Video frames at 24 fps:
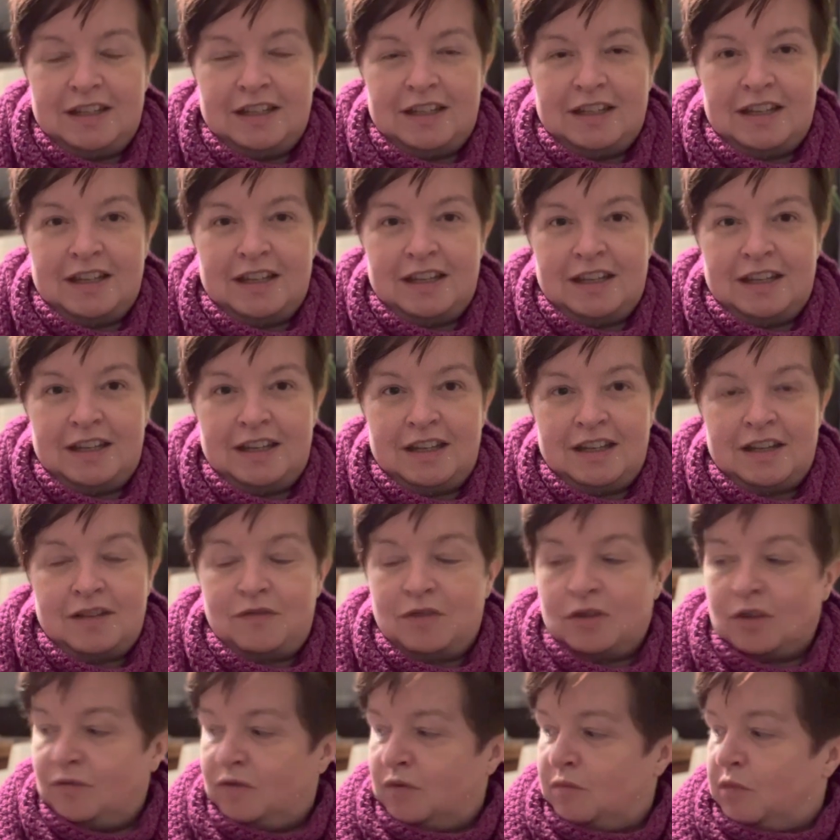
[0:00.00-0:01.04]
And I've
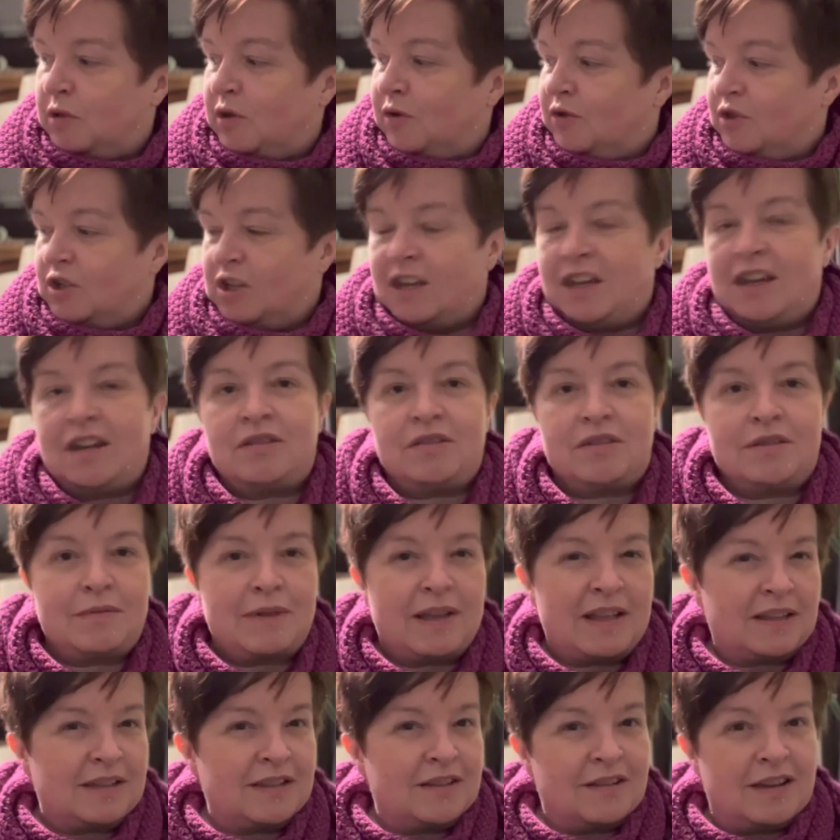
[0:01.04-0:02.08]
got the brochure here as
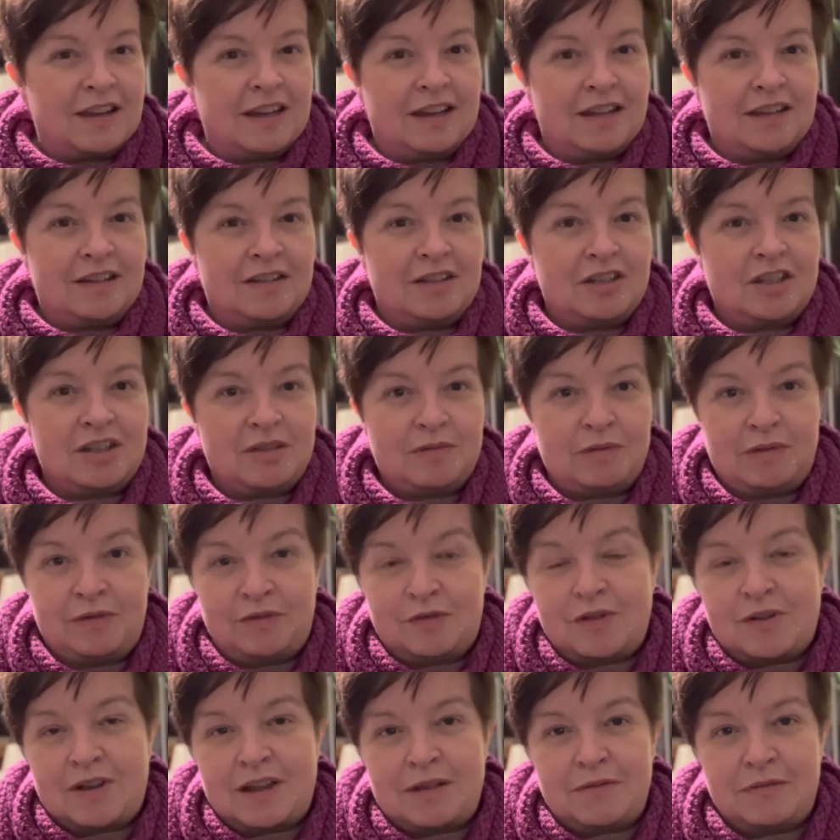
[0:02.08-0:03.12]
well, so I can just
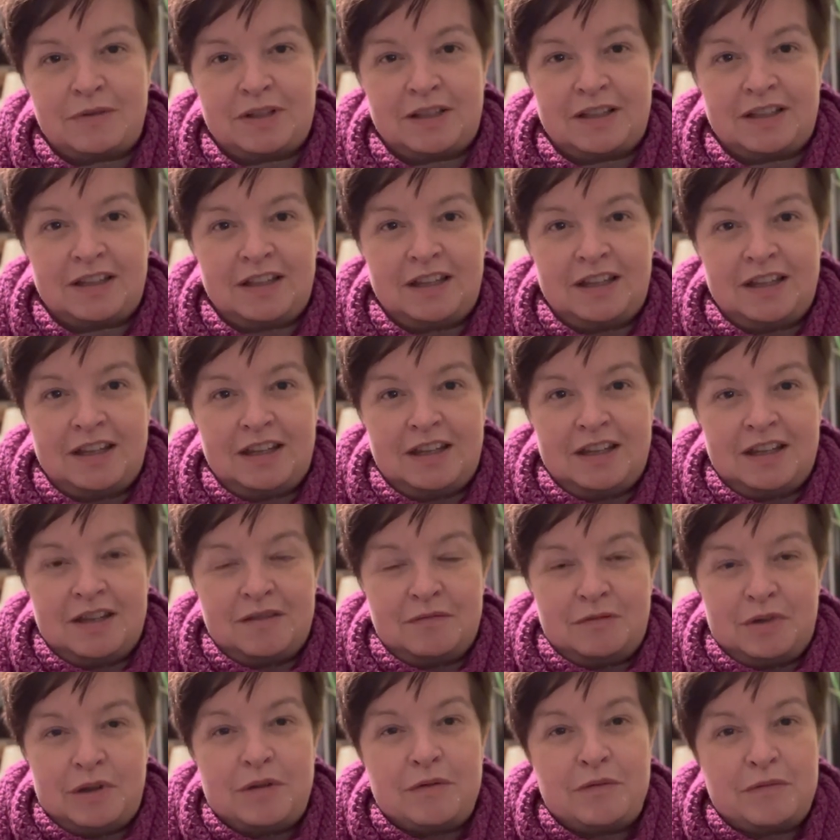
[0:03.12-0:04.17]
before
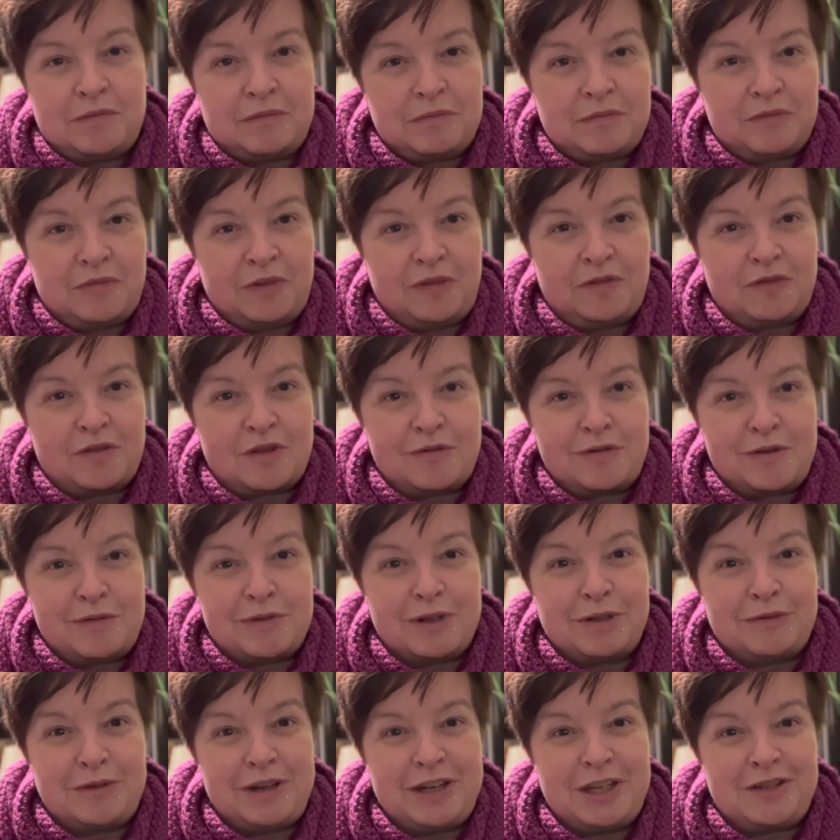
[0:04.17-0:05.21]
we
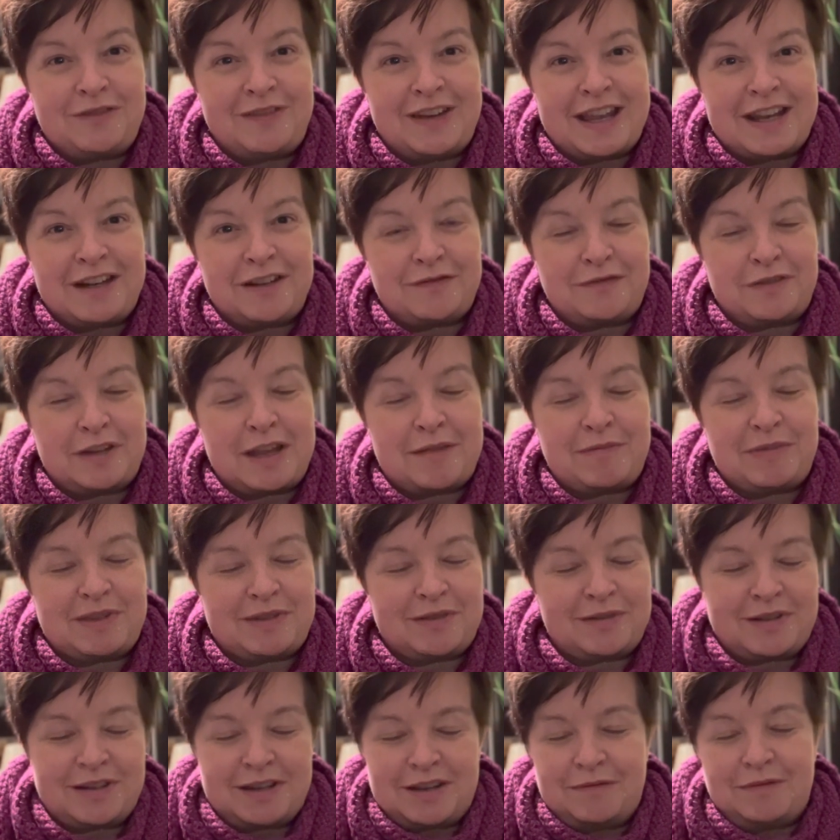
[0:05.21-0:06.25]
will reach the end of the
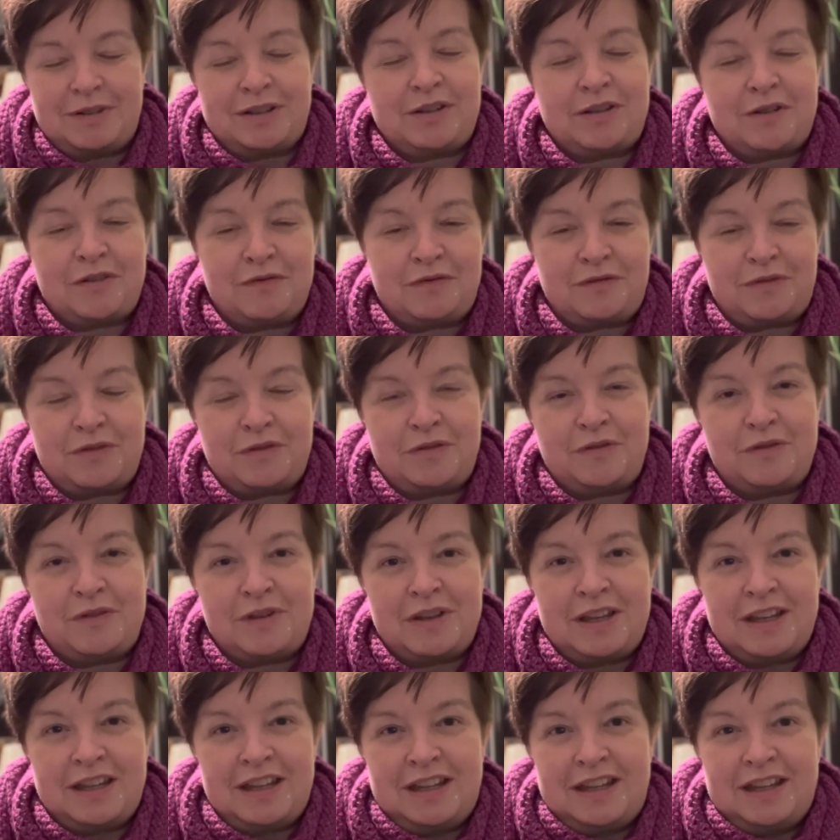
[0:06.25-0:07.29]
episode, I will go through
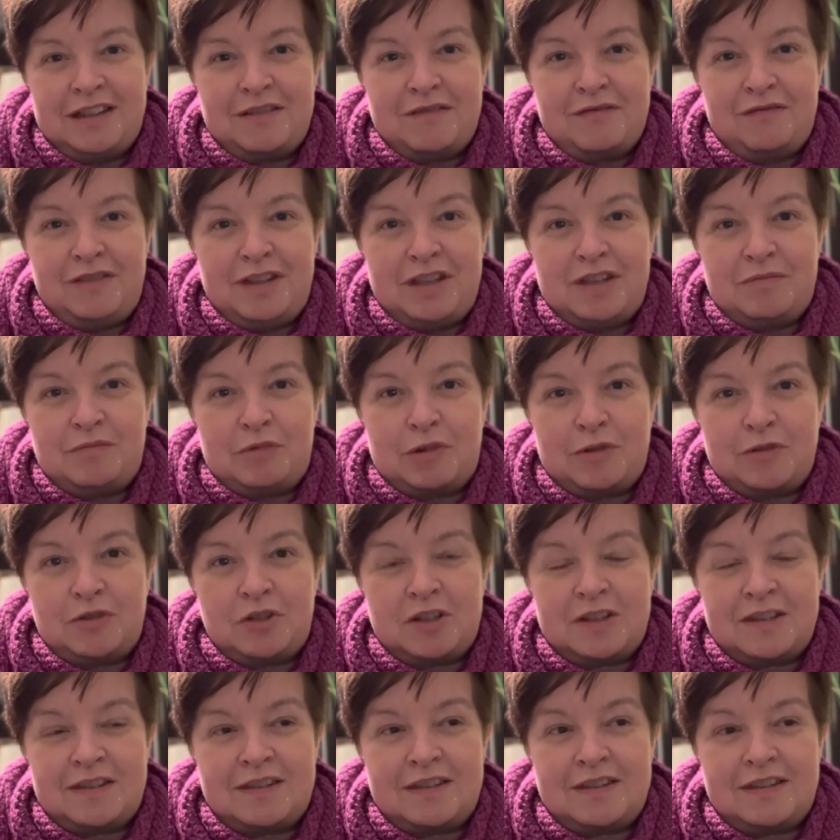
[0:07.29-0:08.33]
these
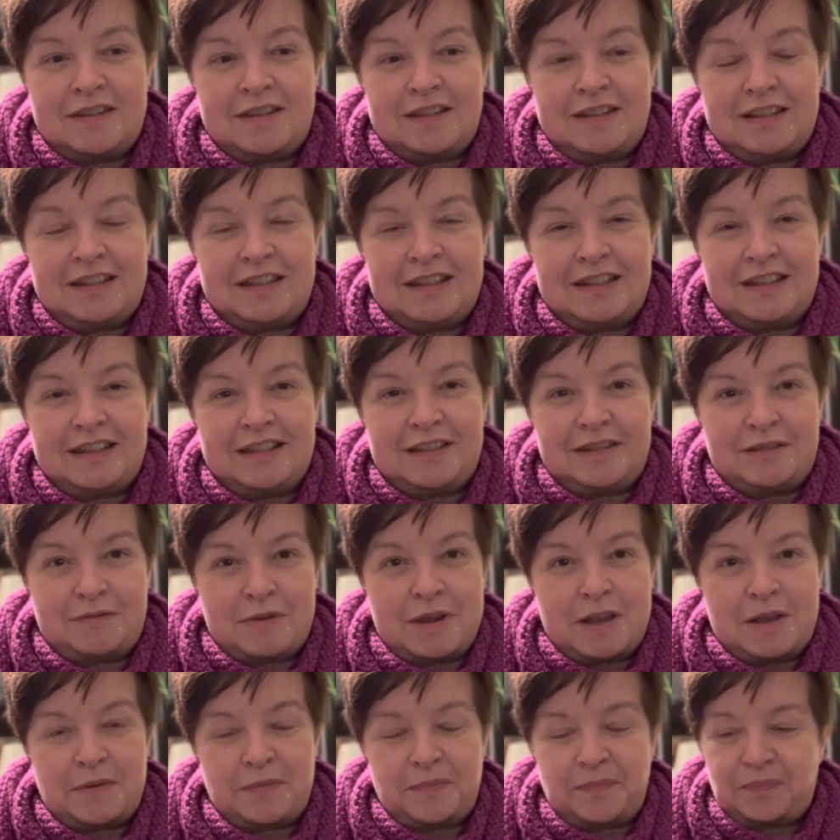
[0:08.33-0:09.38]
brochures as
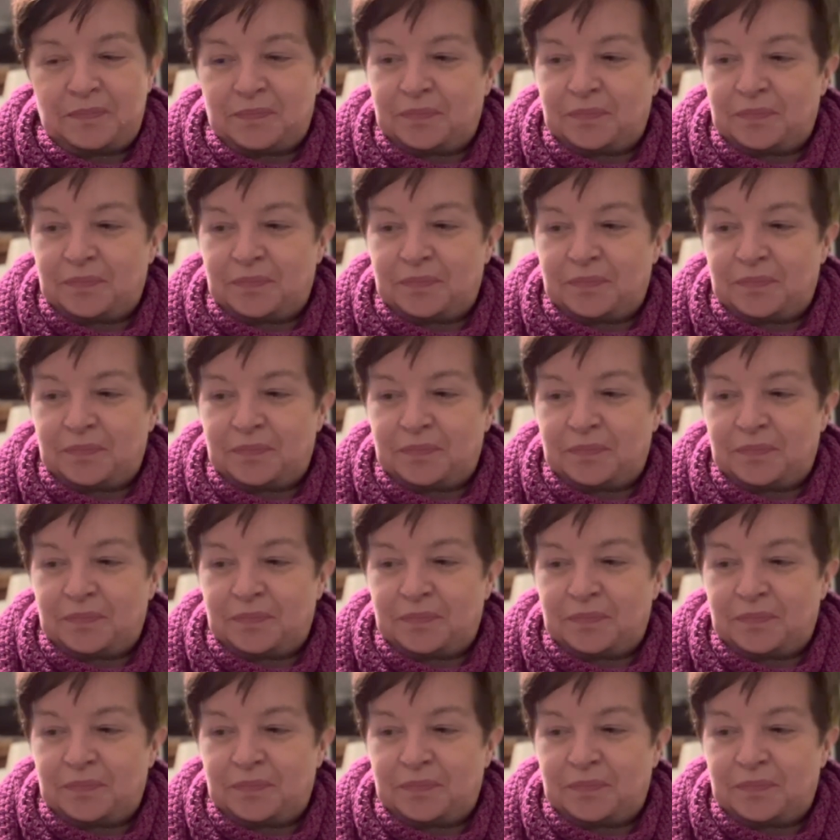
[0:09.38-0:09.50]
well.